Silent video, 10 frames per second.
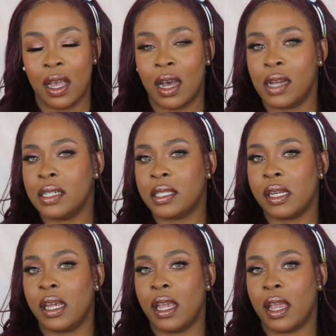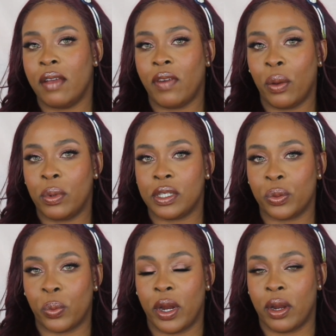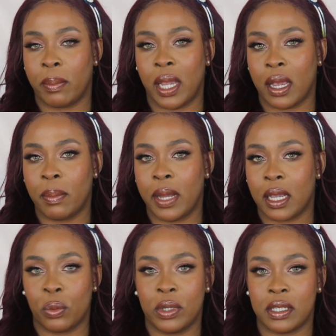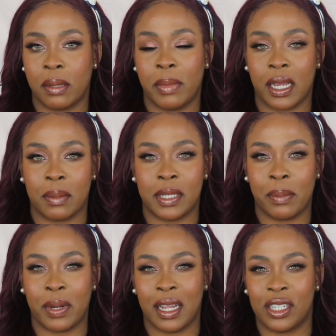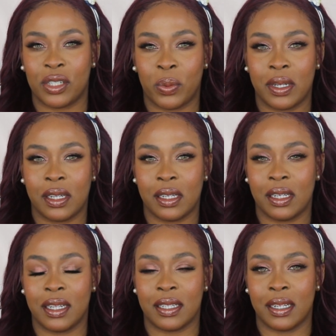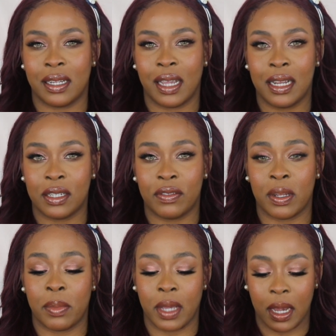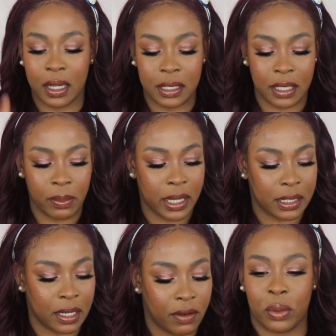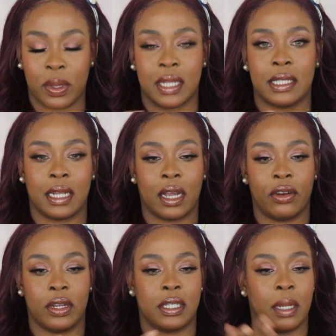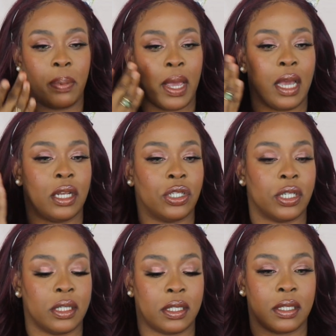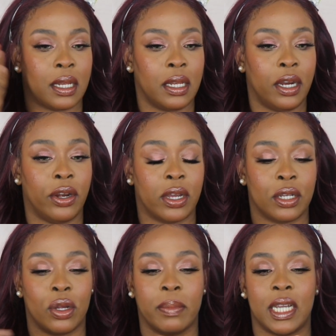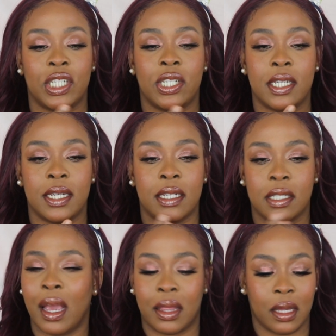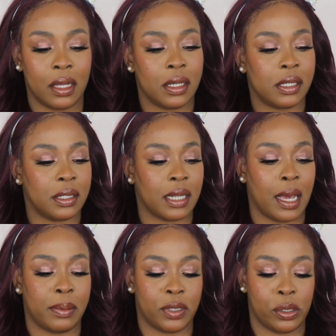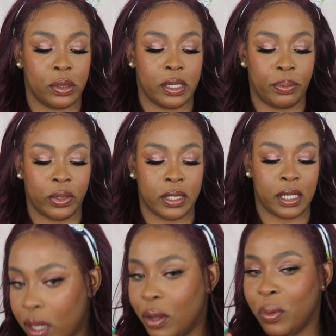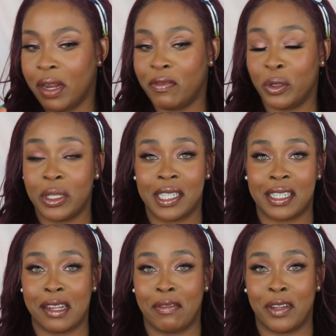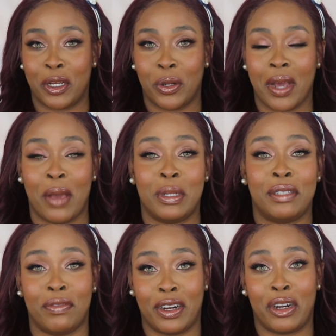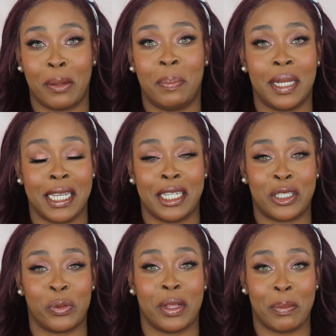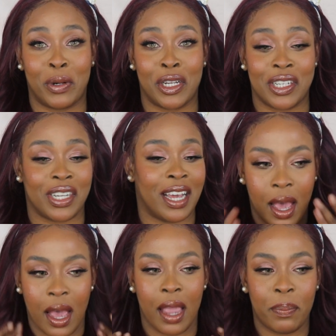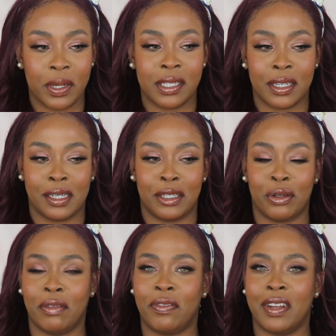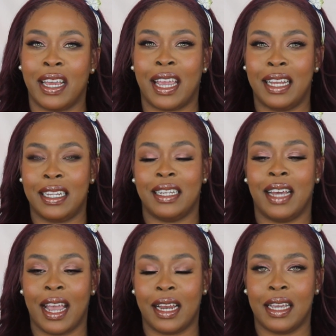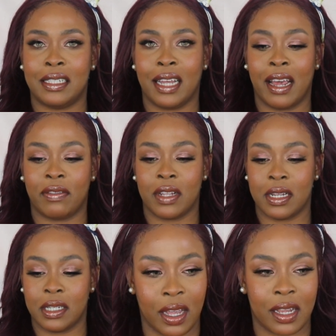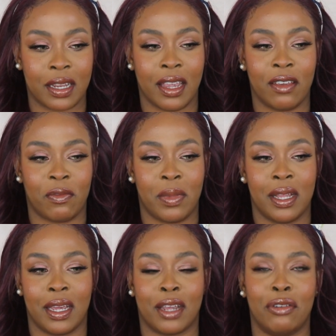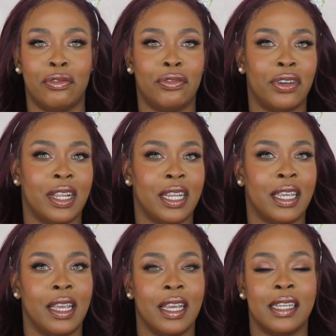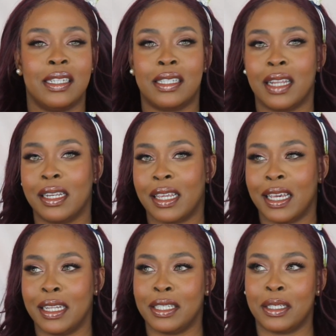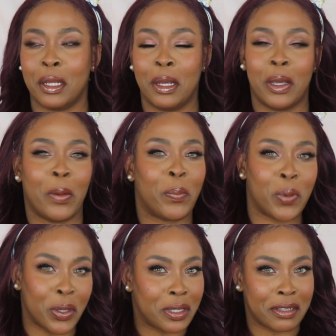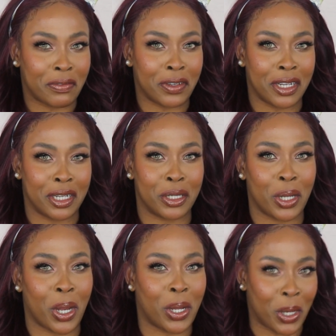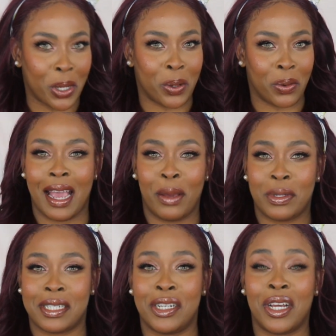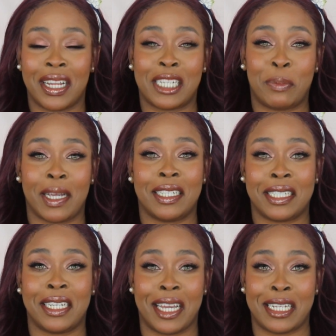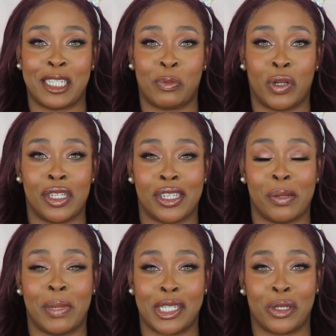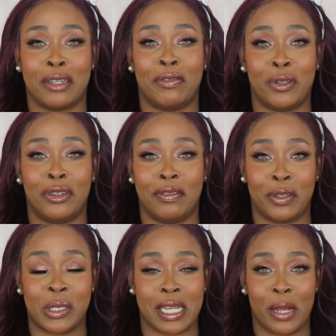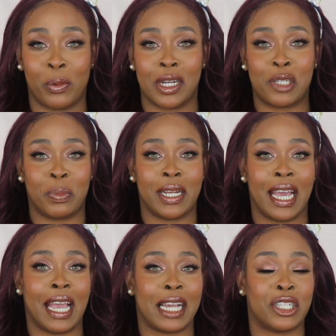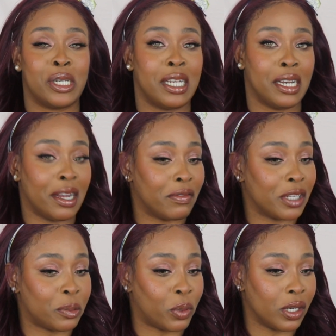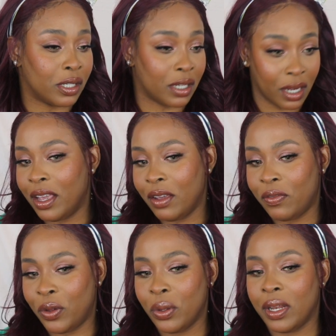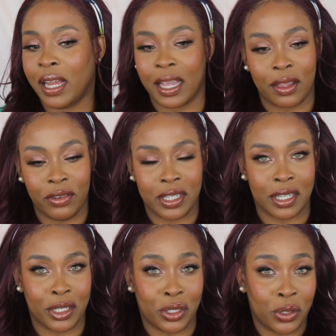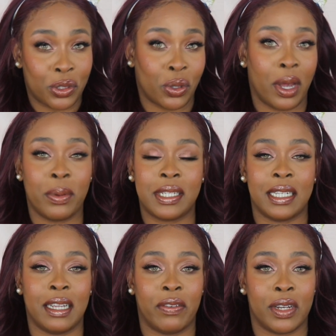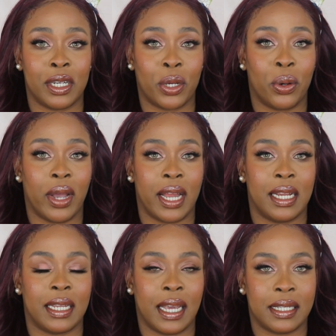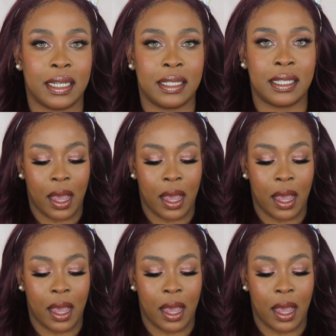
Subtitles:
Honestly, if I wasn't wearing makeup, like it wasn't a makeup day, but I just want a little hint of something, I can see myself with this Daiquiri Dip and just layering it on my cheeks. I think this is absolutely pretty. You would have noticed in the video, I was very pleased with the bronzer. I personally don't feel like I need a highlighter after this. Like it gave me like a really sun-kissed, beautiful glow. I was not expecting to like this bronzer based on a few reviews that I watched, but I actually love this bronzer. If you like the results you saw, I would say definitely go ahead and get it.